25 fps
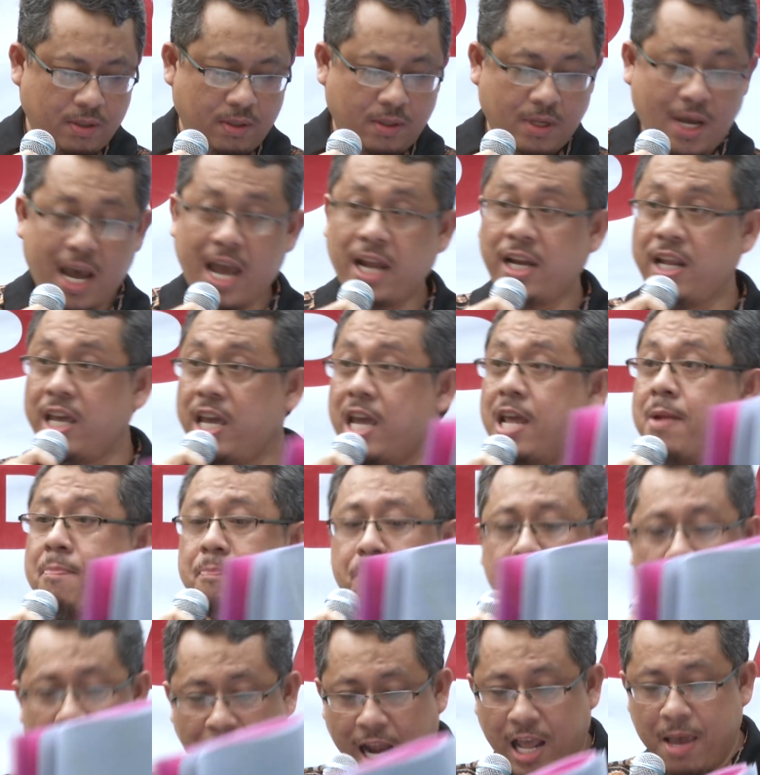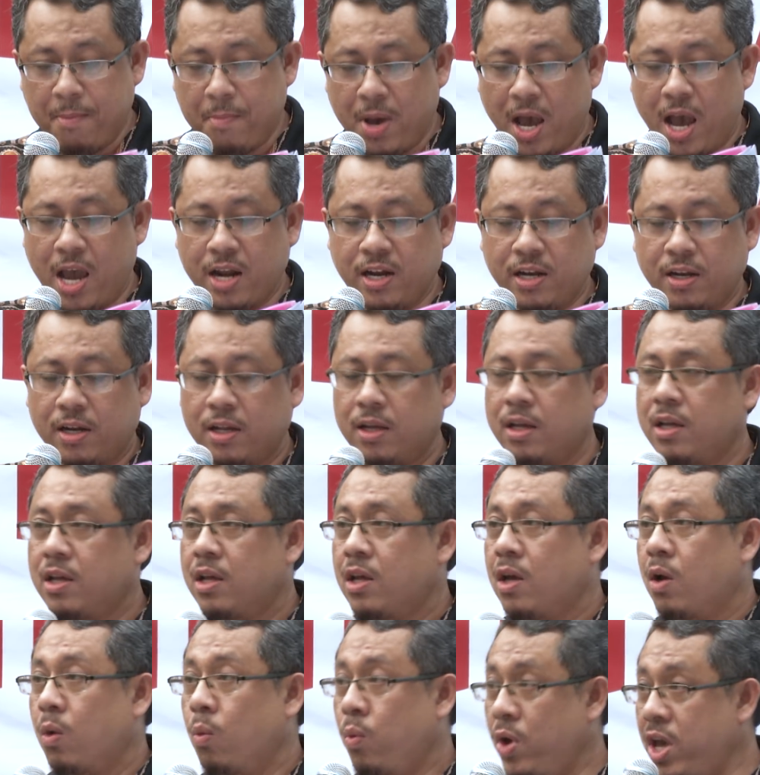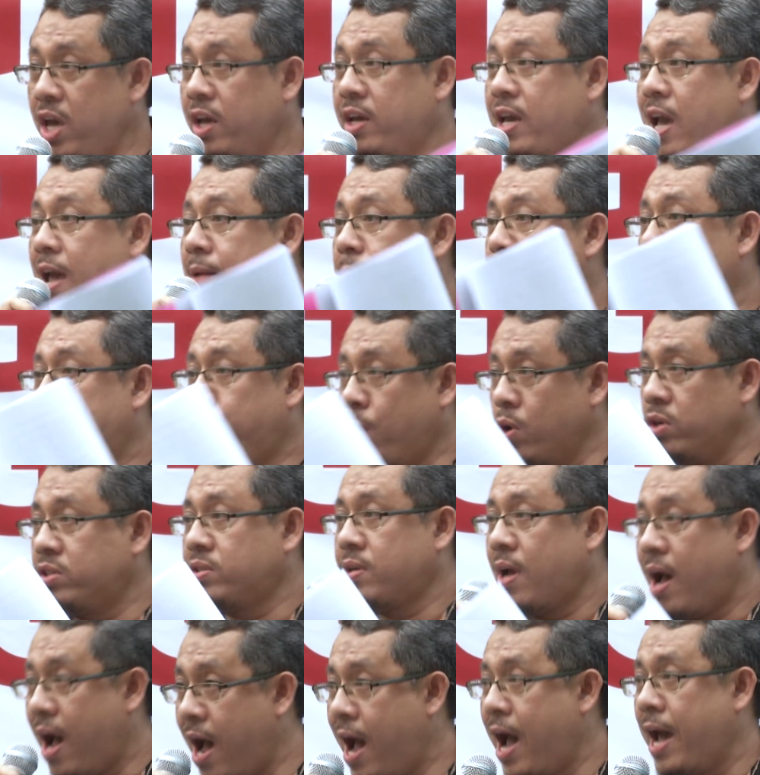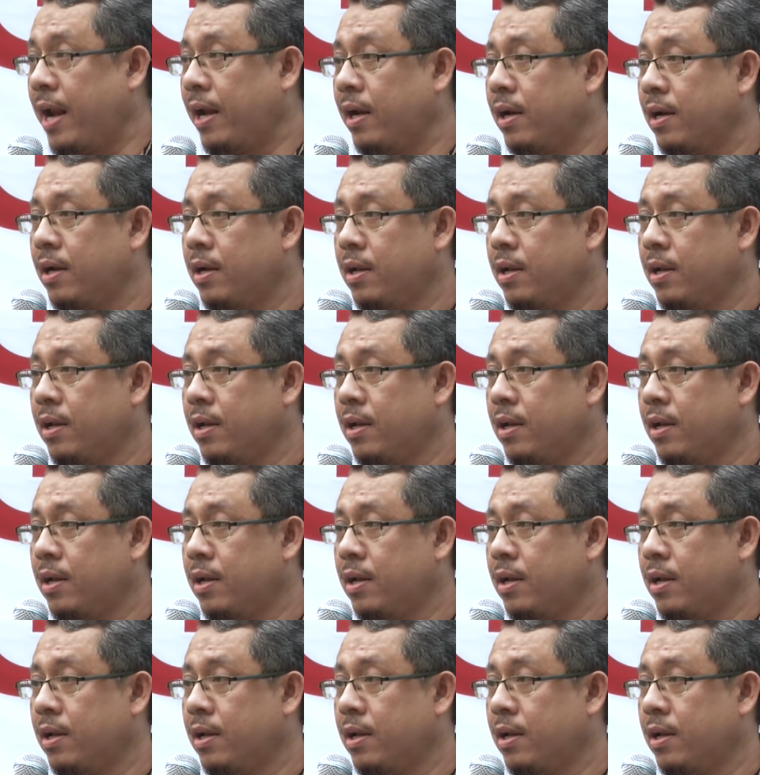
And in Parliament, we can push hard